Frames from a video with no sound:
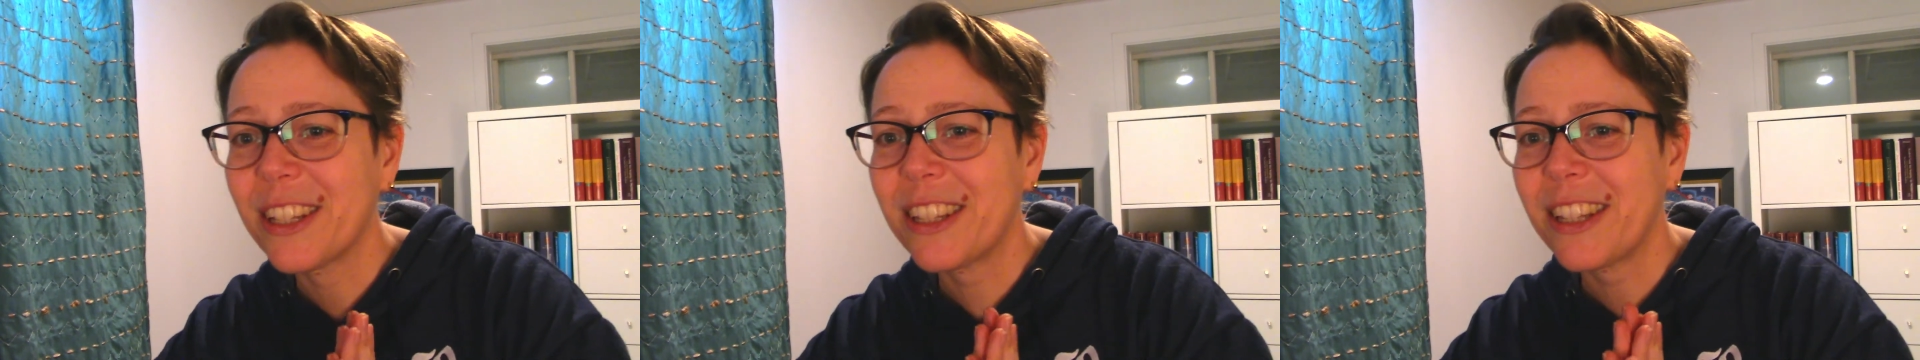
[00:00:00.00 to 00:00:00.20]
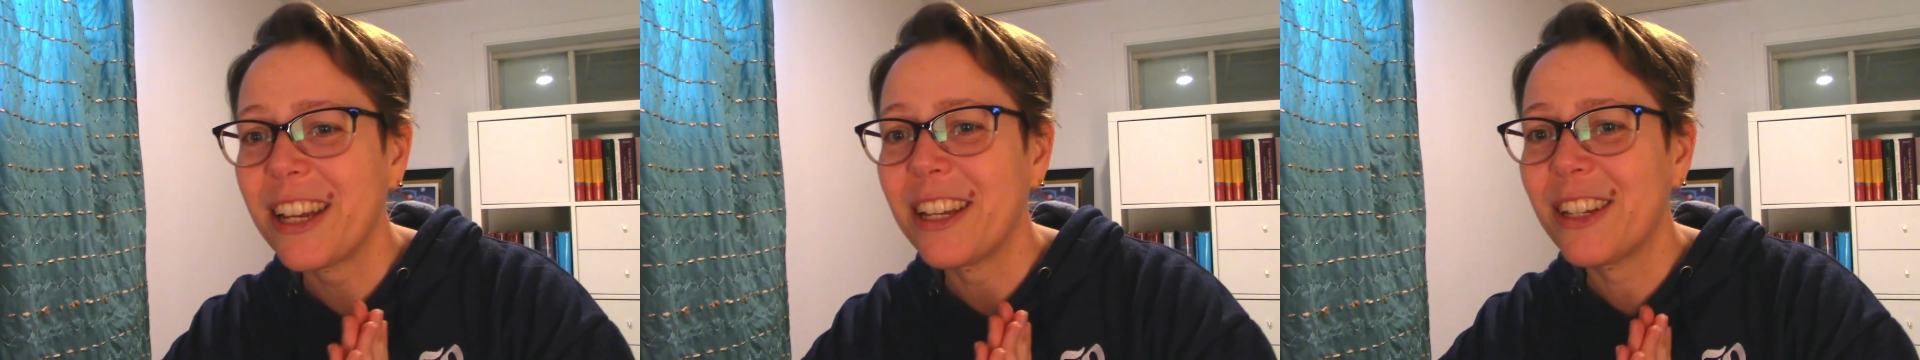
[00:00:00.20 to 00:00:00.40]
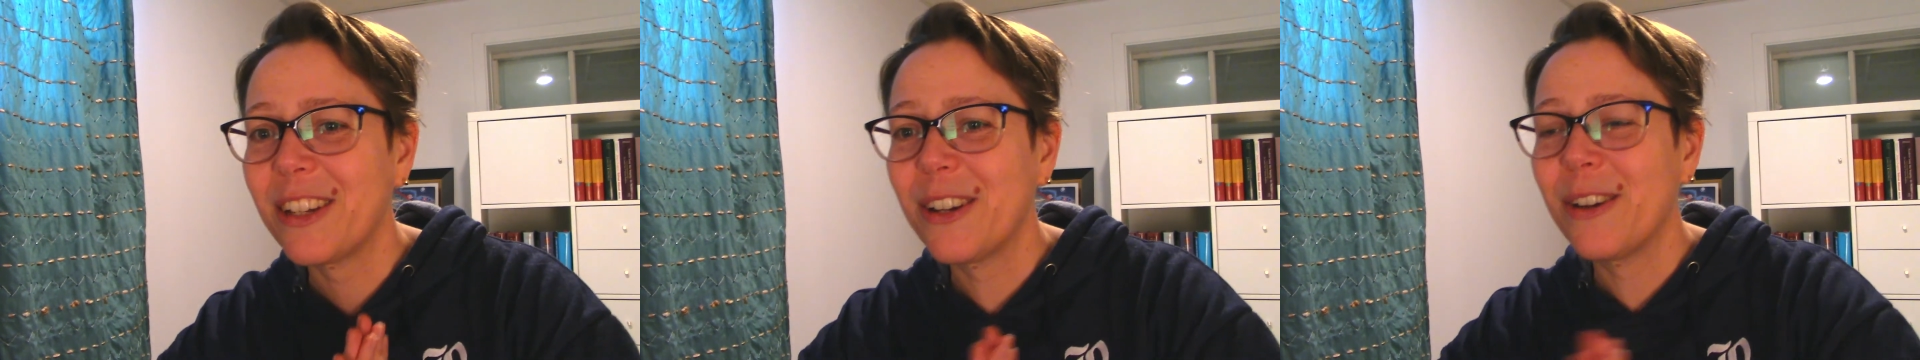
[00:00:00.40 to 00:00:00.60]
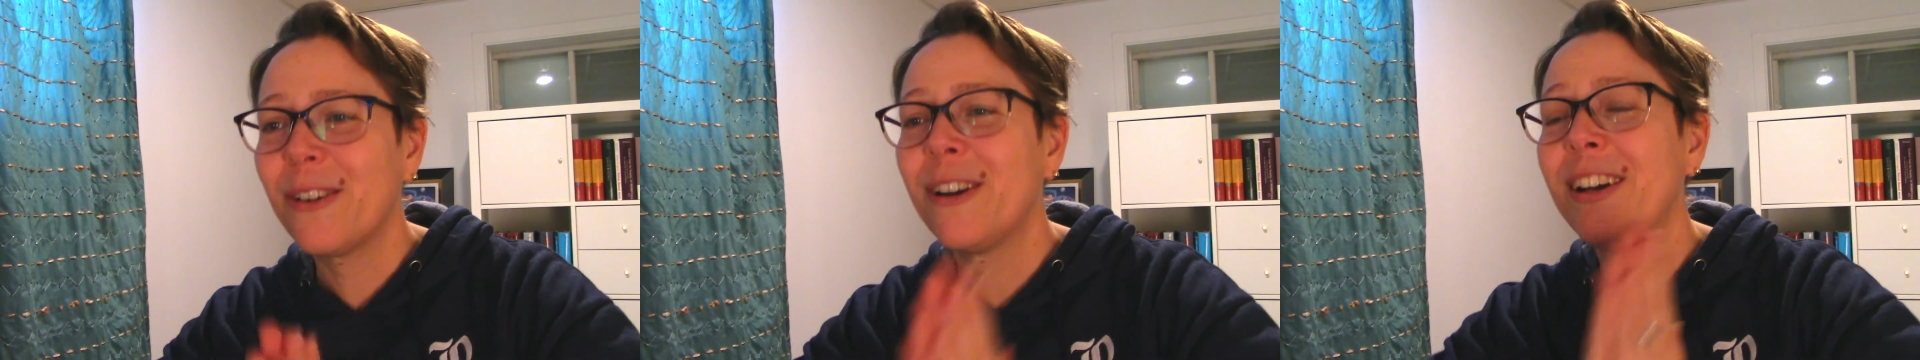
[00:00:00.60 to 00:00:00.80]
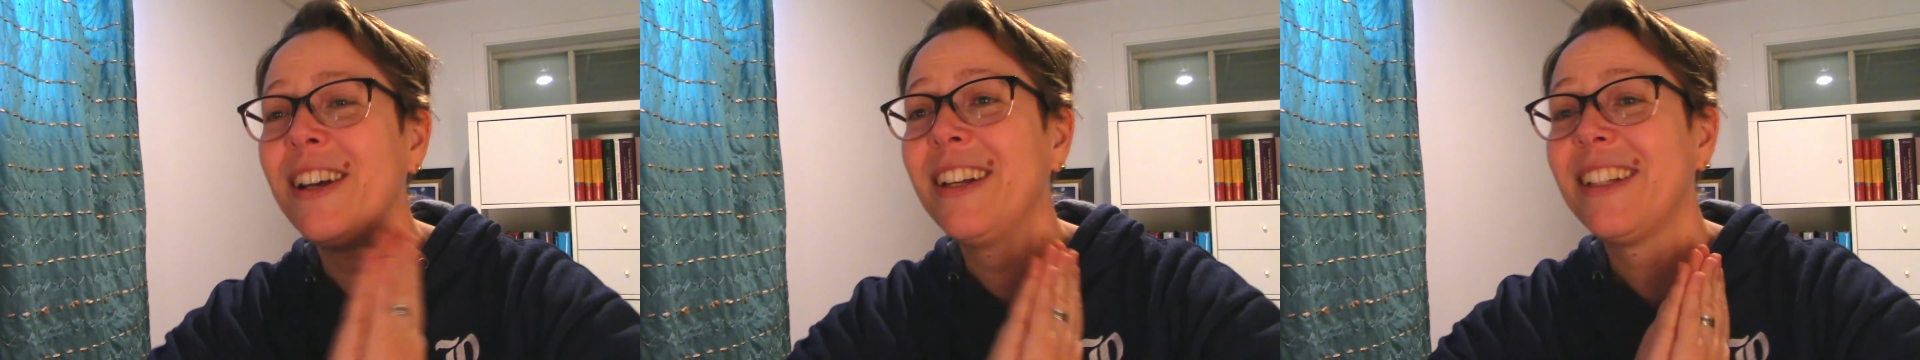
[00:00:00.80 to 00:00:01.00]
thank
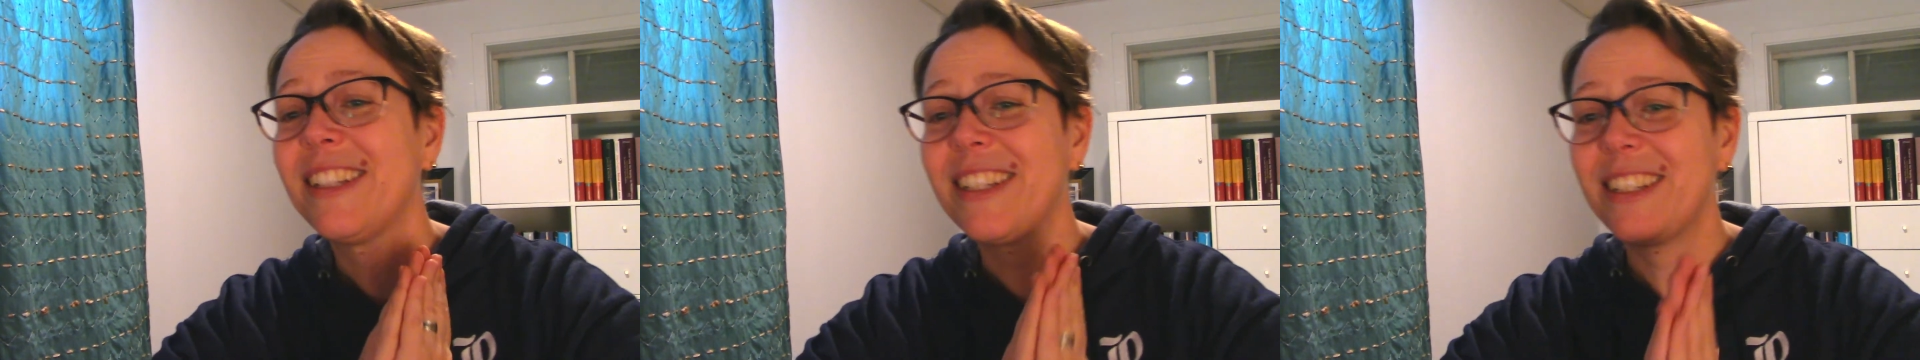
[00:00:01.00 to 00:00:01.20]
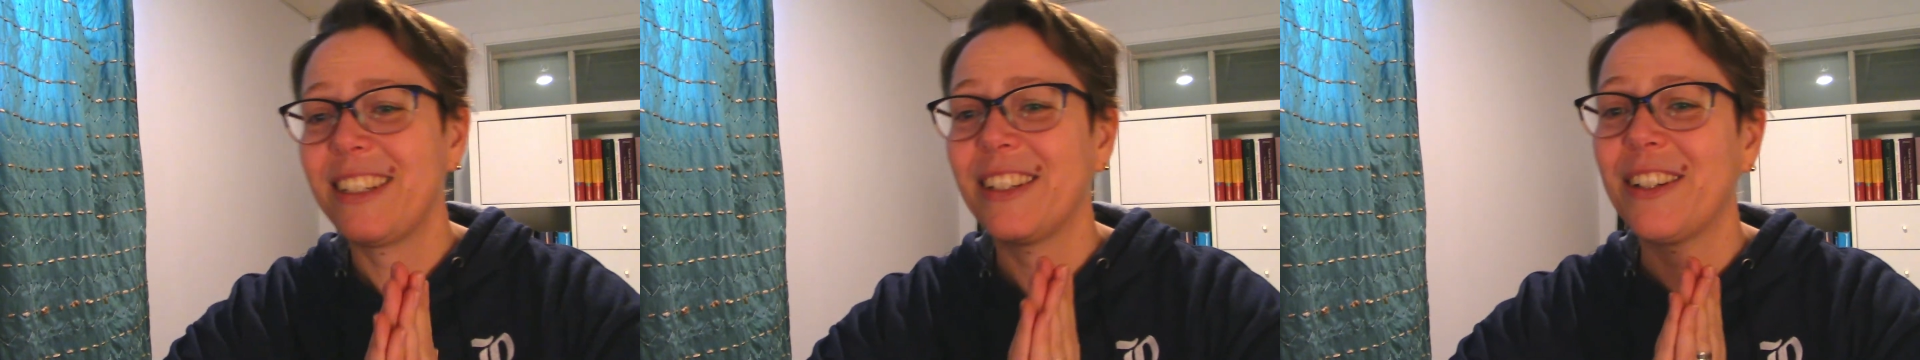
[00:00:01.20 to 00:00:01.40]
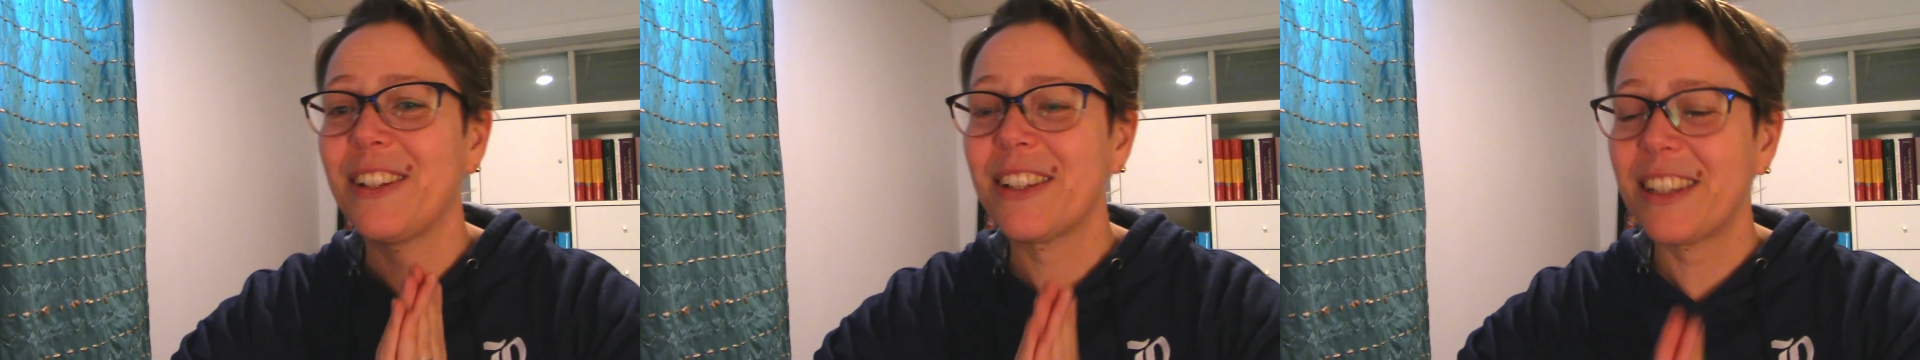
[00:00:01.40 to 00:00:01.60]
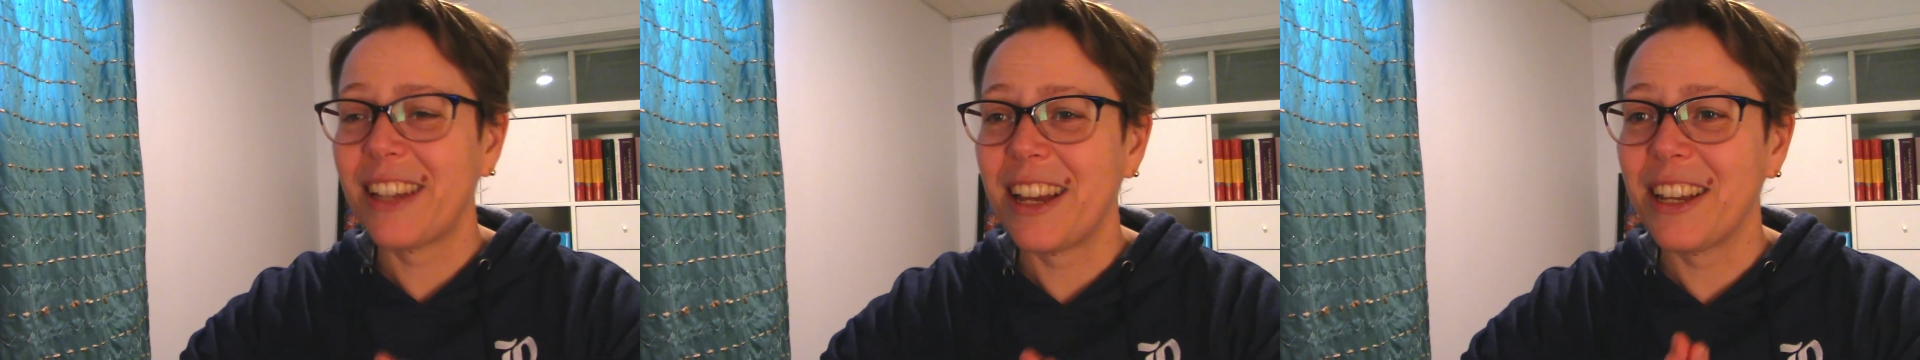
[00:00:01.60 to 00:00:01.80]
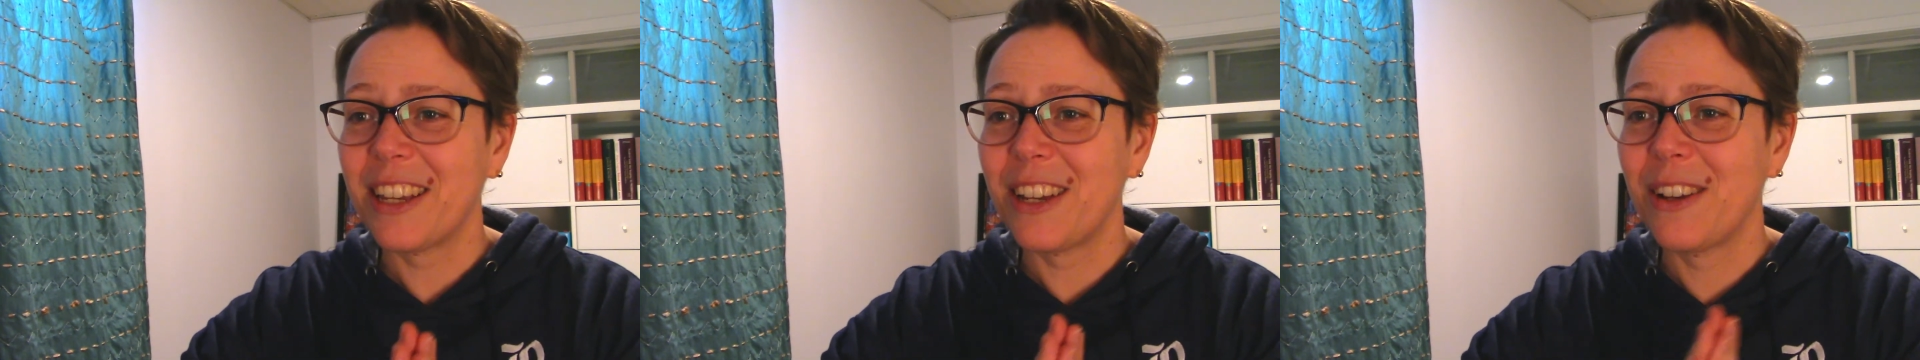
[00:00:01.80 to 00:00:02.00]
you. Sil,
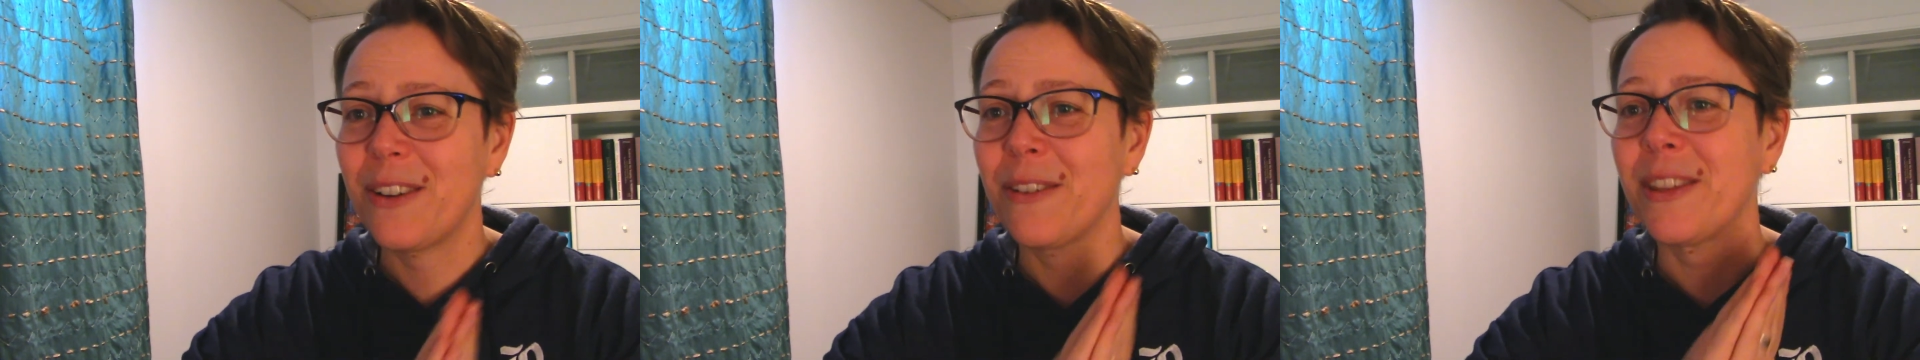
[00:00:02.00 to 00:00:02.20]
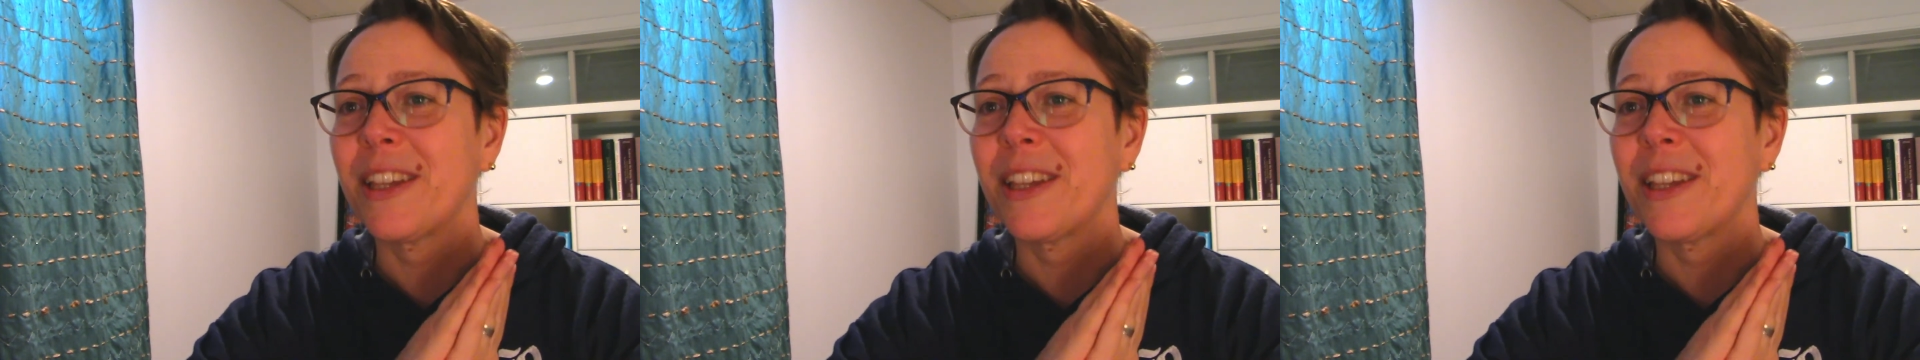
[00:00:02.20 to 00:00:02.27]
thank you.